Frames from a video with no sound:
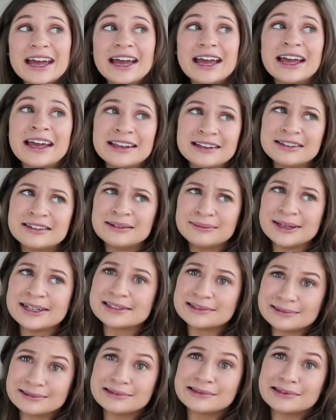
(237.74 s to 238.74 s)
and you can
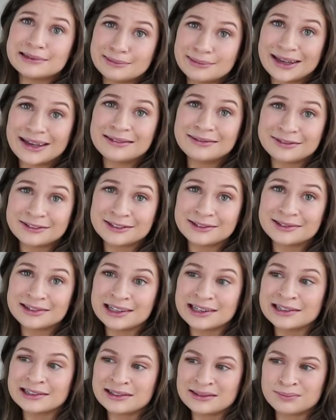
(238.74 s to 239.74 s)
make some really bad food
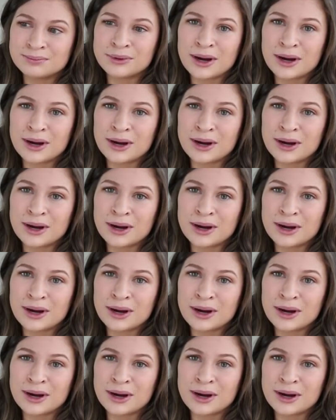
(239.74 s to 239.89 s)
that